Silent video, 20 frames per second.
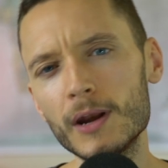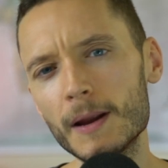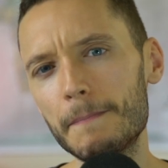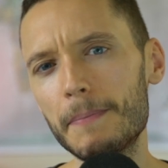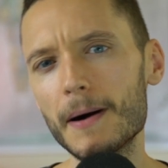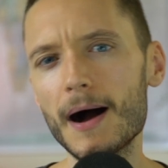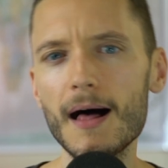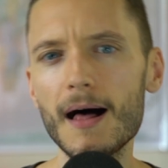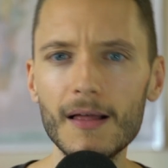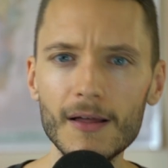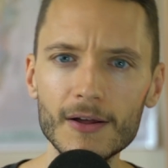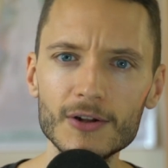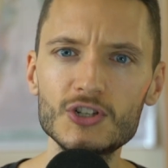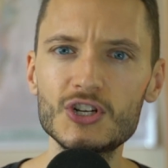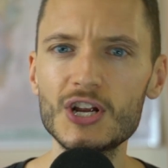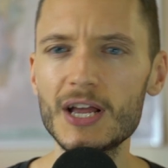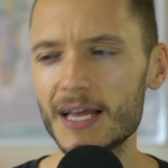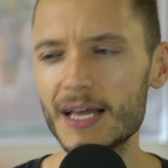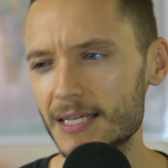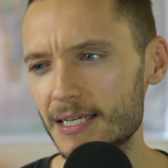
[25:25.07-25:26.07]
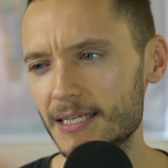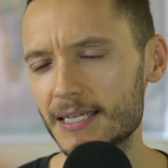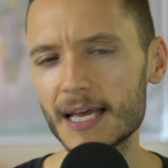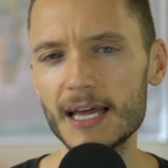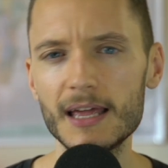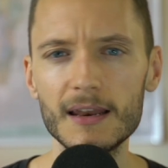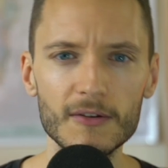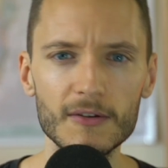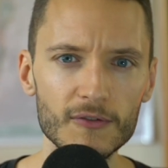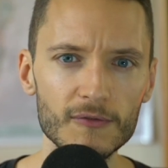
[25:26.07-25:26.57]
apologists
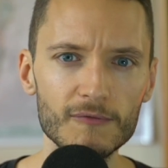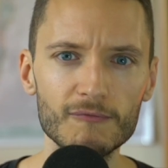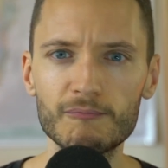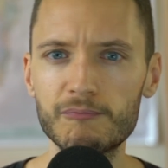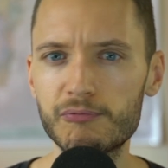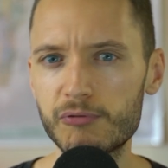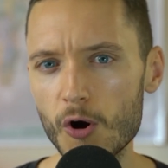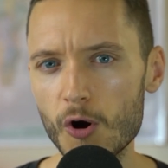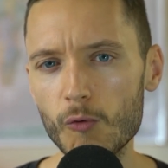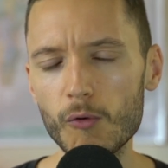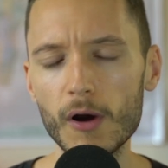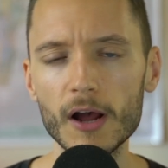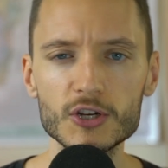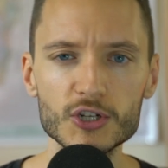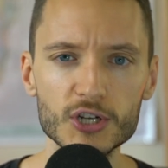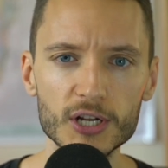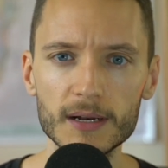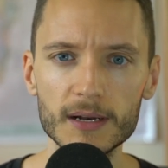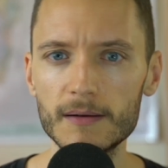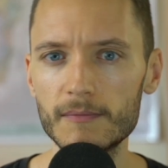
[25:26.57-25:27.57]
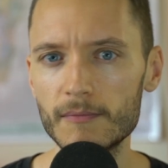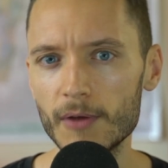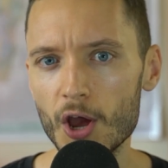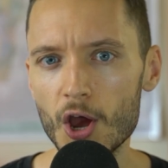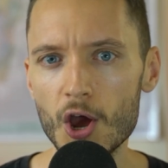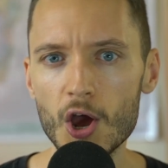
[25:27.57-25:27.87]
and pro-Russian